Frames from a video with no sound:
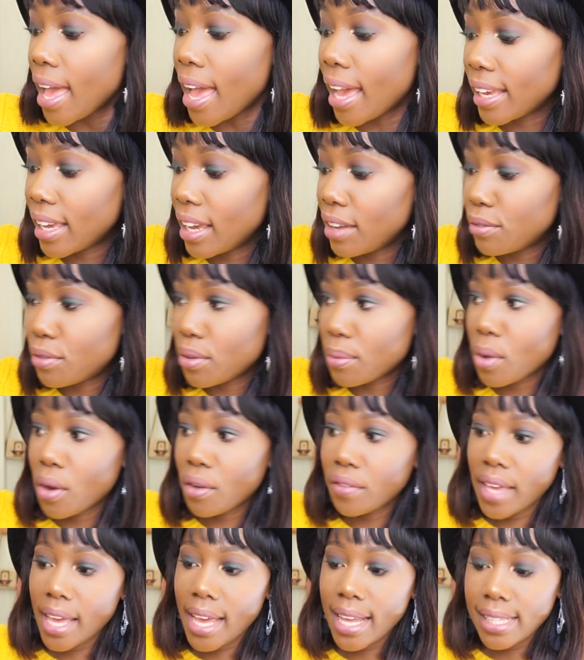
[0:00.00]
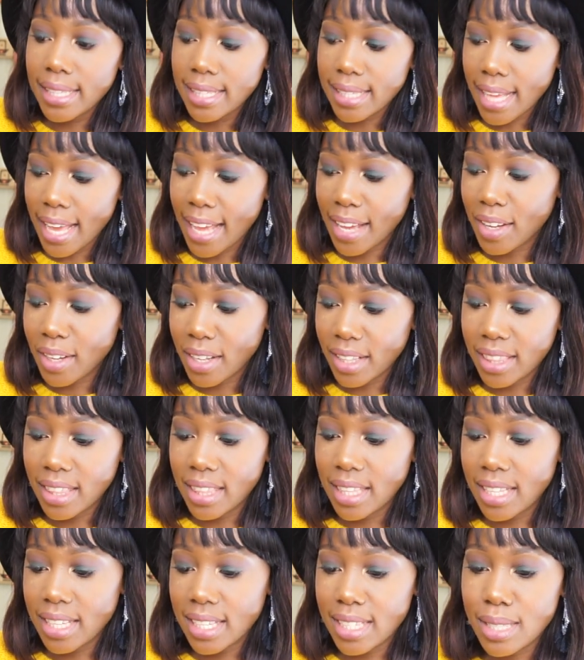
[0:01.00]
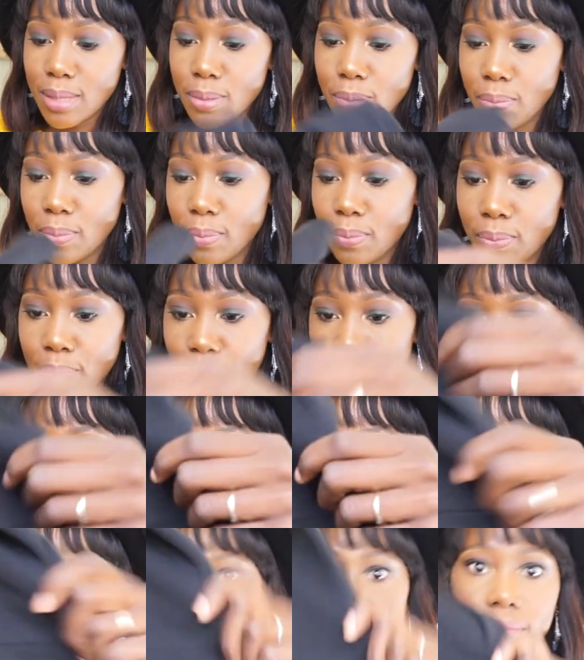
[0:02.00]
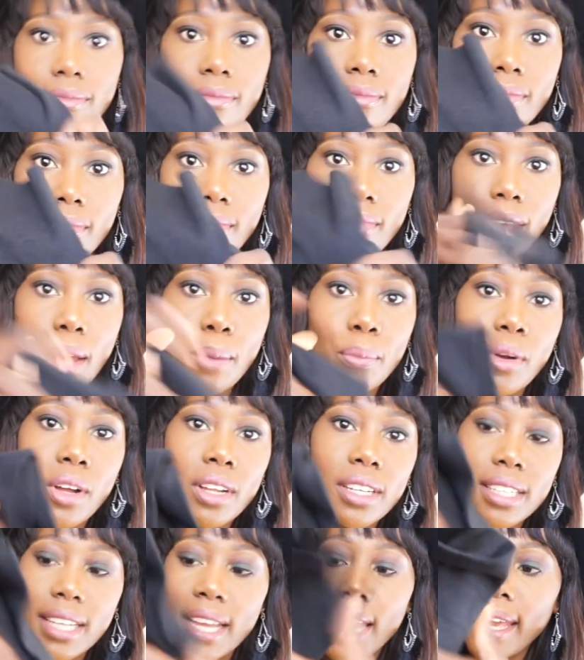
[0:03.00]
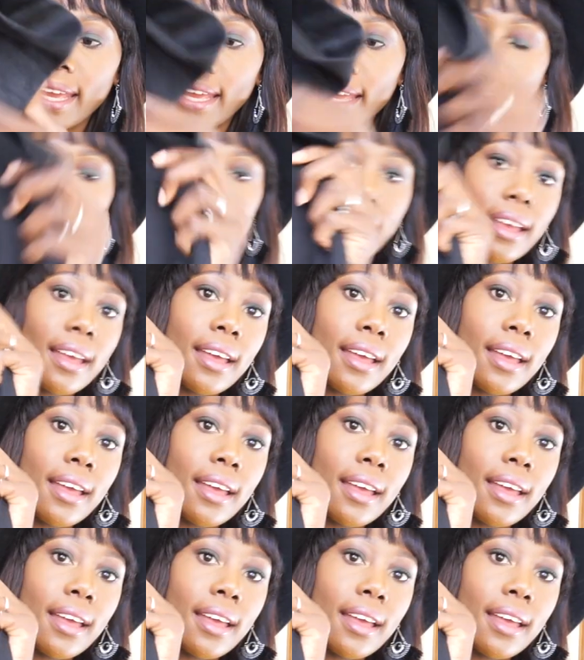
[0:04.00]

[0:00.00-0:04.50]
Again, from OVS, I got this poly neck.